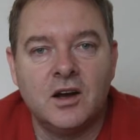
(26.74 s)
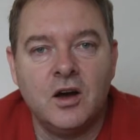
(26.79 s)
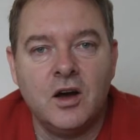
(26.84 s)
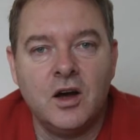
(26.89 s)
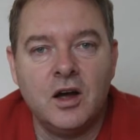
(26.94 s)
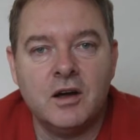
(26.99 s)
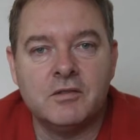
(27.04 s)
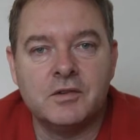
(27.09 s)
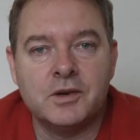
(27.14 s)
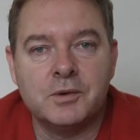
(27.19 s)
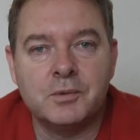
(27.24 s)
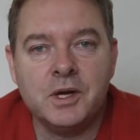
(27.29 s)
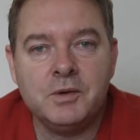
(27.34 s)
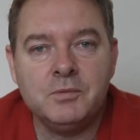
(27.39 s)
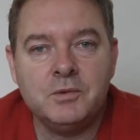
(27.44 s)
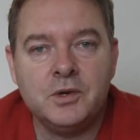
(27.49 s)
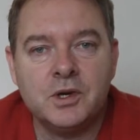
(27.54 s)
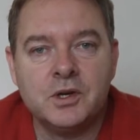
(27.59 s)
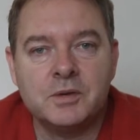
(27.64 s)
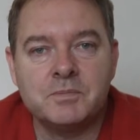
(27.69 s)
Hi
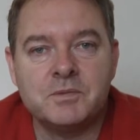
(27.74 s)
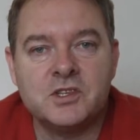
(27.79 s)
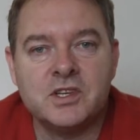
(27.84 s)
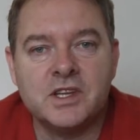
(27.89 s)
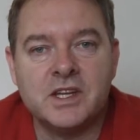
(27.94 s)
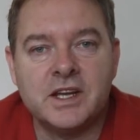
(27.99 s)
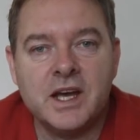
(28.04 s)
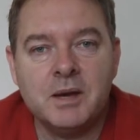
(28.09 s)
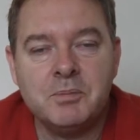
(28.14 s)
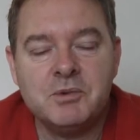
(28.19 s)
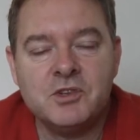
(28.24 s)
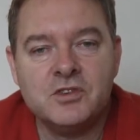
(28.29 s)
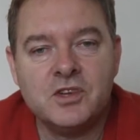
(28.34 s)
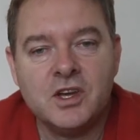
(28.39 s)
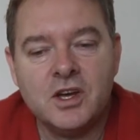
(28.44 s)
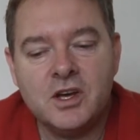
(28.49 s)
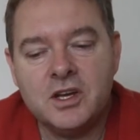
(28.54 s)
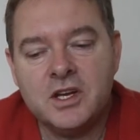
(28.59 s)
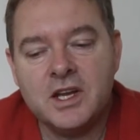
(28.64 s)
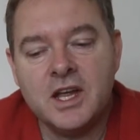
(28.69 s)
everyone, welcome to the
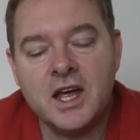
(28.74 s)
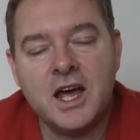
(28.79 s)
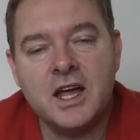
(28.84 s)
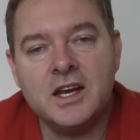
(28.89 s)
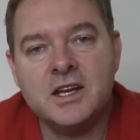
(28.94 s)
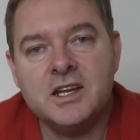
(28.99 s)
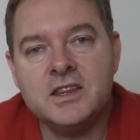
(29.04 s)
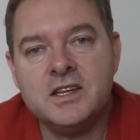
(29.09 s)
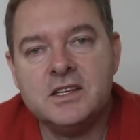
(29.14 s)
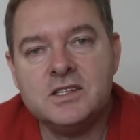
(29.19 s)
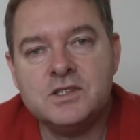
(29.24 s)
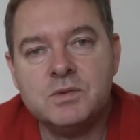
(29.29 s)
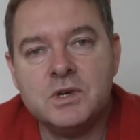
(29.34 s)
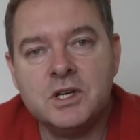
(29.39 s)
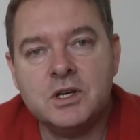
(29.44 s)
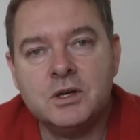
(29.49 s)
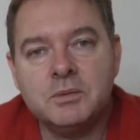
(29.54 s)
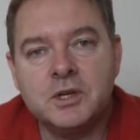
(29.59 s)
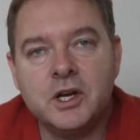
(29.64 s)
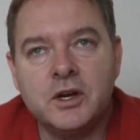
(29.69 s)
episode. And in this
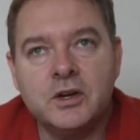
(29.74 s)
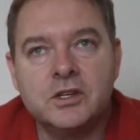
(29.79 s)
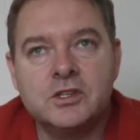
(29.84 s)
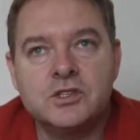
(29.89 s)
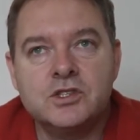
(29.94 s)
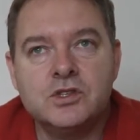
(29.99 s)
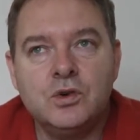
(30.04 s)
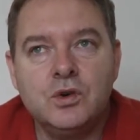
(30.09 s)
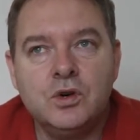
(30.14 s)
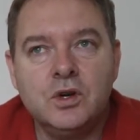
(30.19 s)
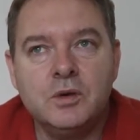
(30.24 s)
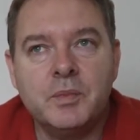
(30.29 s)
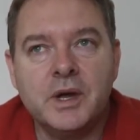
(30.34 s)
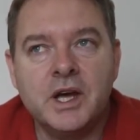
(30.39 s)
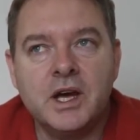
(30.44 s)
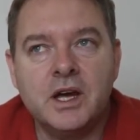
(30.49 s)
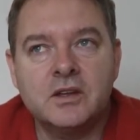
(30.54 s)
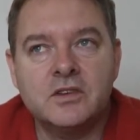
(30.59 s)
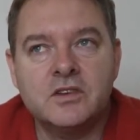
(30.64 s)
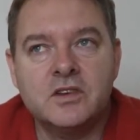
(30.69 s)
one, I'm going to talk
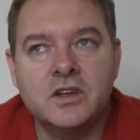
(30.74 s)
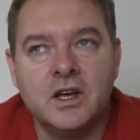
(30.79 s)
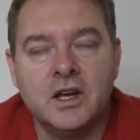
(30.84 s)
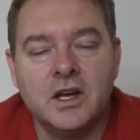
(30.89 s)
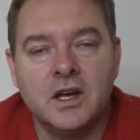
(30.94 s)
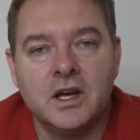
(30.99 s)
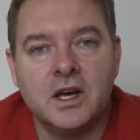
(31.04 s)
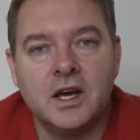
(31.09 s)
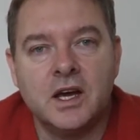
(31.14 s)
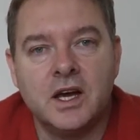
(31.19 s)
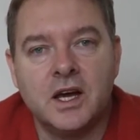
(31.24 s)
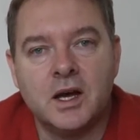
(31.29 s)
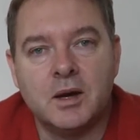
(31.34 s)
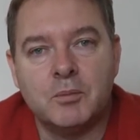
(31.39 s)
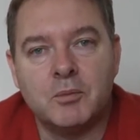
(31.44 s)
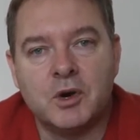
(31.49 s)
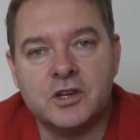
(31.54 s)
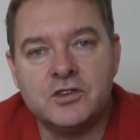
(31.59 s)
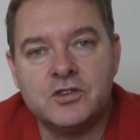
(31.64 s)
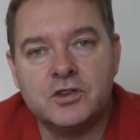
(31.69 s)
about
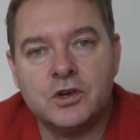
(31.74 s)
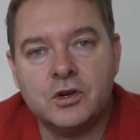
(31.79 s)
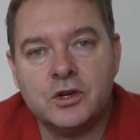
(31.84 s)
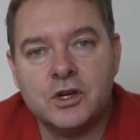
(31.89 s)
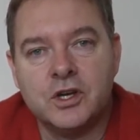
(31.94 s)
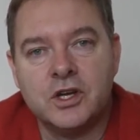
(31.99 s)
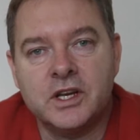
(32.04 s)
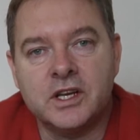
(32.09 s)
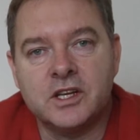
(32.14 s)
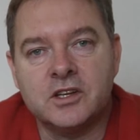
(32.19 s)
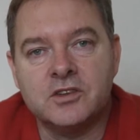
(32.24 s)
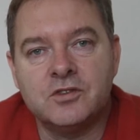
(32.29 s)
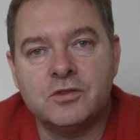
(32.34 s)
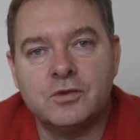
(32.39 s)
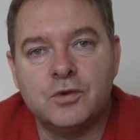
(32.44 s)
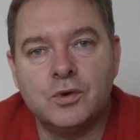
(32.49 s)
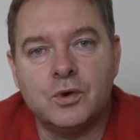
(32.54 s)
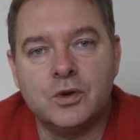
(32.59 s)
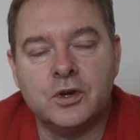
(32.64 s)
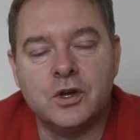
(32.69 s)
my stock earnings
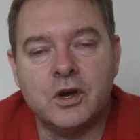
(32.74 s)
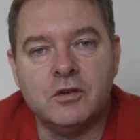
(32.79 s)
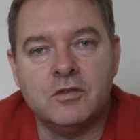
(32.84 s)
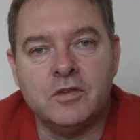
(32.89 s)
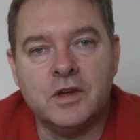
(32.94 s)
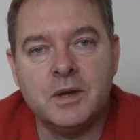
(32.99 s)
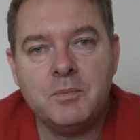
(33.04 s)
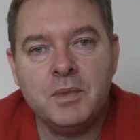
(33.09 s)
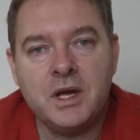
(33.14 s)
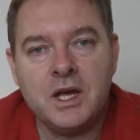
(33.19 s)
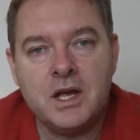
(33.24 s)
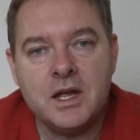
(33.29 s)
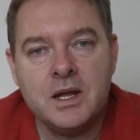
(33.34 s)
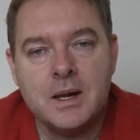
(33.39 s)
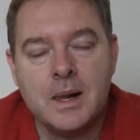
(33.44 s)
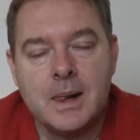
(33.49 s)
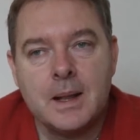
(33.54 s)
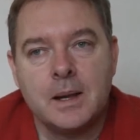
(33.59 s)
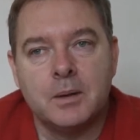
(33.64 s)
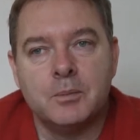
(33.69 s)
for November,
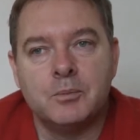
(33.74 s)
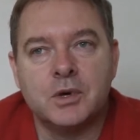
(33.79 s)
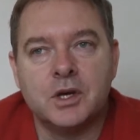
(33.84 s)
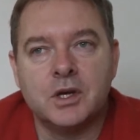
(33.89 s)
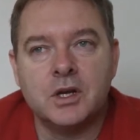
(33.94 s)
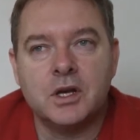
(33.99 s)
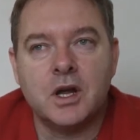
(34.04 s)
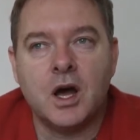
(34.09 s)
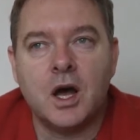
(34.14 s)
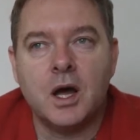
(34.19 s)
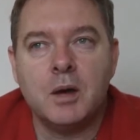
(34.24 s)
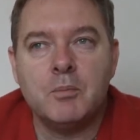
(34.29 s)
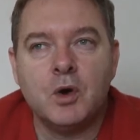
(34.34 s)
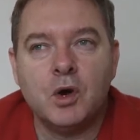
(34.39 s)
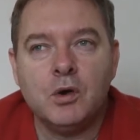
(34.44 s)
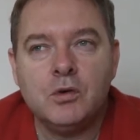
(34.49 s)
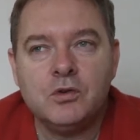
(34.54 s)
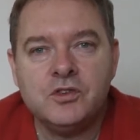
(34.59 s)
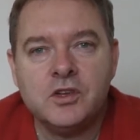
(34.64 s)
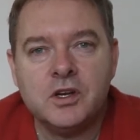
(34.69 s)
but I'm
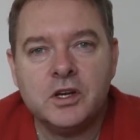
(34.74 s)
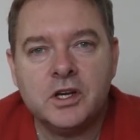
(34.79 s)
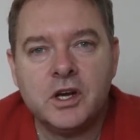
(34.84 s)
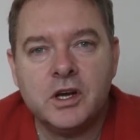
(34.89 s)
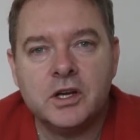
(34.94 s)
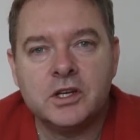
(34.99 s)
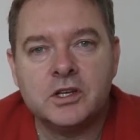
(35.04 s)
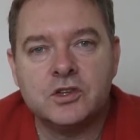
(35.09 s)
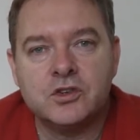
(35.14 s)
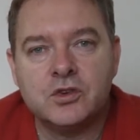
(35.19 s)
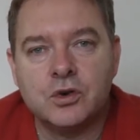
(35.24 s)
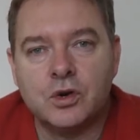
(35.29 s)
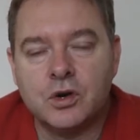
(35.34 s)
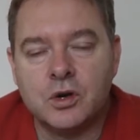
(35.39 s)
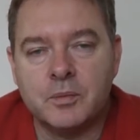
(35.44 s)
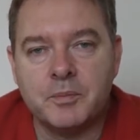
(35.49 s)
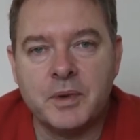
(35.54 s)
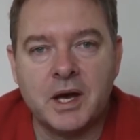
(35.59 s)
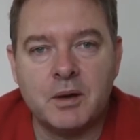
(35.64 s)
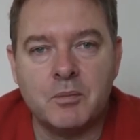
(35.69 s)
also going to
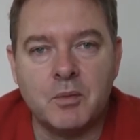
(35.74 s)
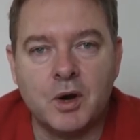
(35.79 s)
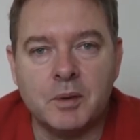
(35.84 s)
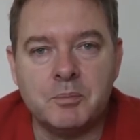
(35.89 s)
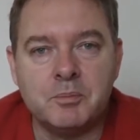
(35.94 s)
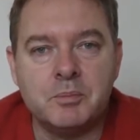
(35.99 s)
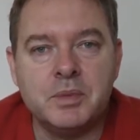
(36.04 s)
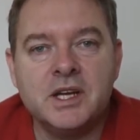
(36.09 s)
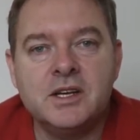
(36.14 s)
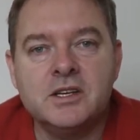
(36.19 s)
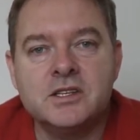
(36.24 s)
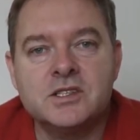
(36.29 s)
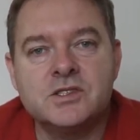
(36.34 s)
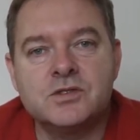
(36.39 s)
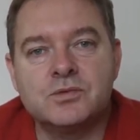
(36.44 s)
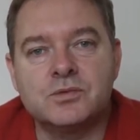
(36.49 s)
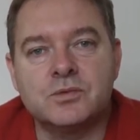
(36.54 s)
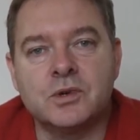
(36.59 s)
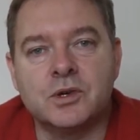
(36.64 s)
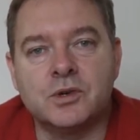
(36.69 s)
talk about my
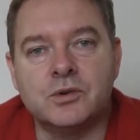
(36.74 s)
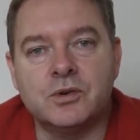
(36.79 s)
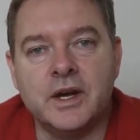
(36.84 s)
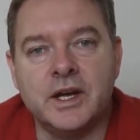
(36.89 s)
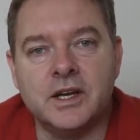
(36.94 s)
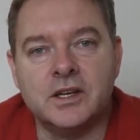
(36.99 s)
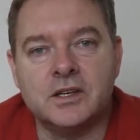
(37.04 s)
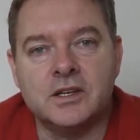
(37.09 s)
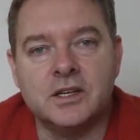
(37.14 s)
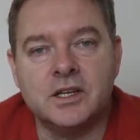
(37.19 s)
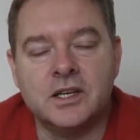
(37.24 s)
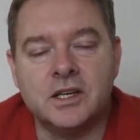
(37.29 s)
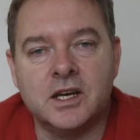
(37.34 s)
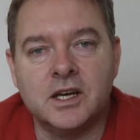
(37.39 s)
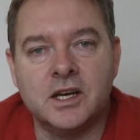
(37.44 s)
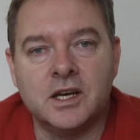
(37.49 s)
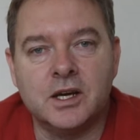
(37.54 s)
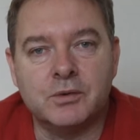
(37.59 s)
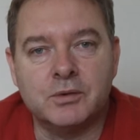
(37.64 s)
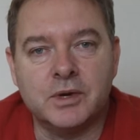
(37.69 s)
biggest regret
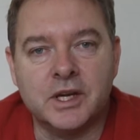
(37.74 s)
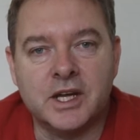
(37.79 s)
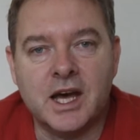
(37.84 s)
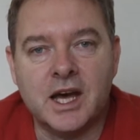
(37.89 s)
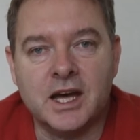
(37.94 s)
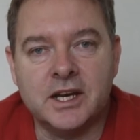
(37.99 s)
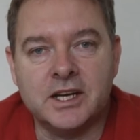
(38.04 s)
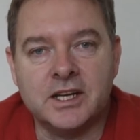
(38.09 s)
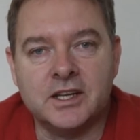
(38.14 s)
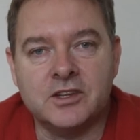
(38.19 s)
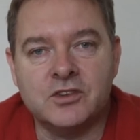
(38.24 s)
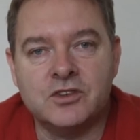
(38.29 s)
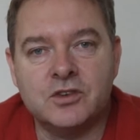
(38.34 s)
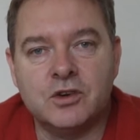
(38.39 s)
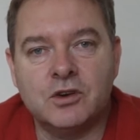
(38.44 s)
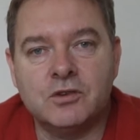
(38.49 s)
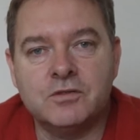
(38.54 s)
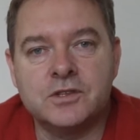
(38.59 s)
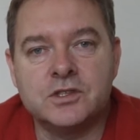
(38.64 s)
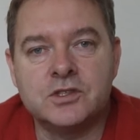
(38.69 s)
regarding
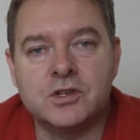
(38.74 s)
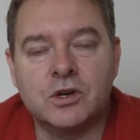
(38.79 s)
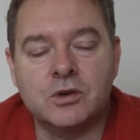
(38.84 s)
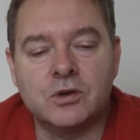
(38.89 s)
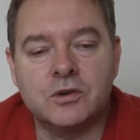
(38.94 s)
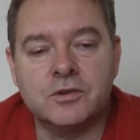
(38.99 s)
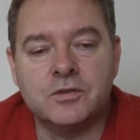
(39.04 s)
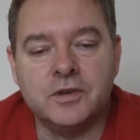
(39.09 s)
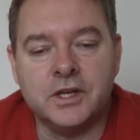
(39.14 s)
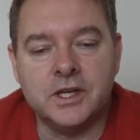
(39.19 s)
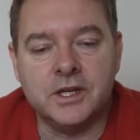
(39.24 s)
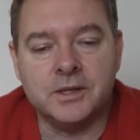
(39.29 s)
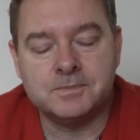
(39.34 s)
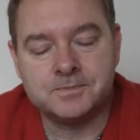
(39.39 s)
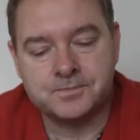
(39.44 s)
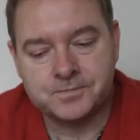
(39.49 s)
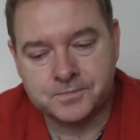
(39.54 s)
stock photography.